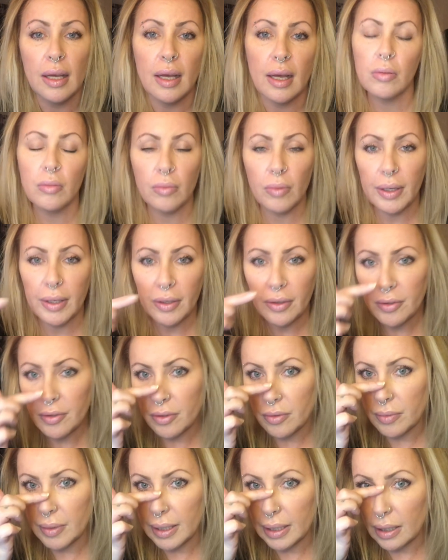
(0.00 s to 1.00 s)
When you're
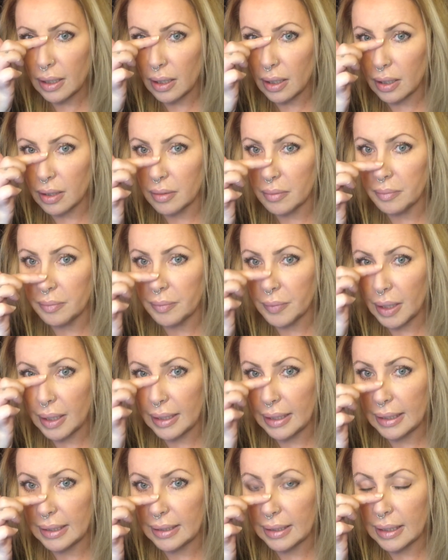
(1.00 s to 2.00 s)
doing an
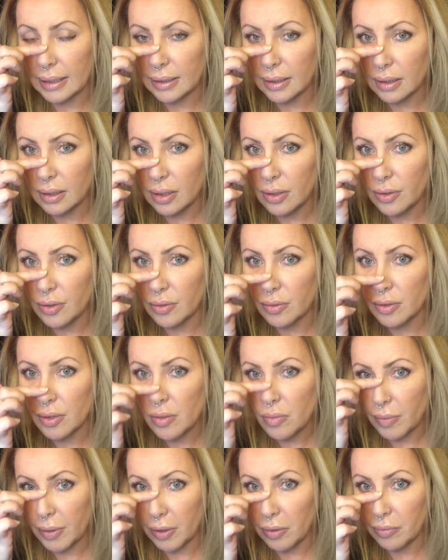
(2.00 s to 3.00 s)
indent in the nose,
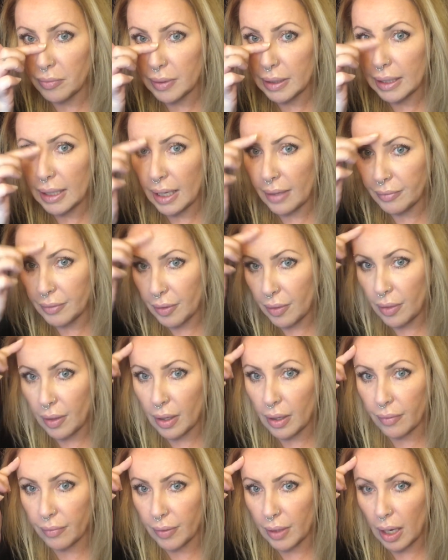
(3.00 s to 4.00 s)
we don't really have to think
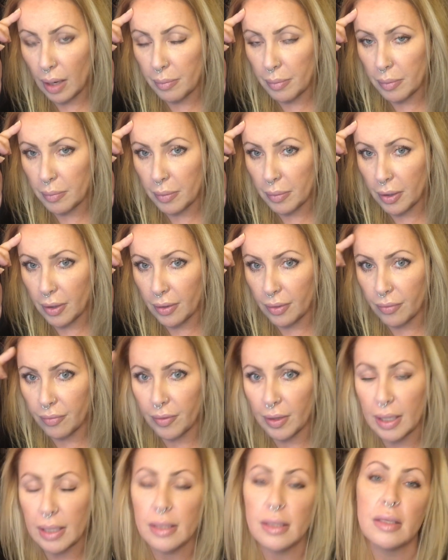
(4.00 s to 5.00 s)
of the upper part of the
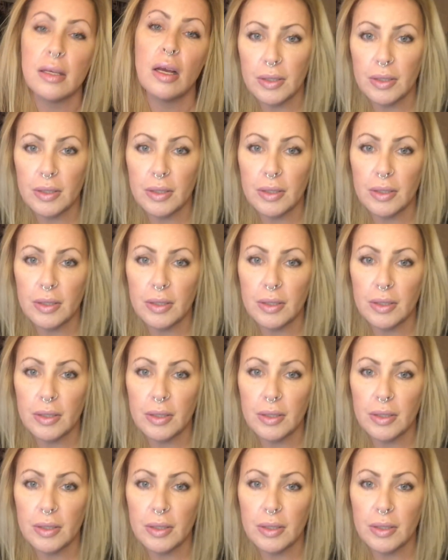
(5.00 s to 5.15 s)
face.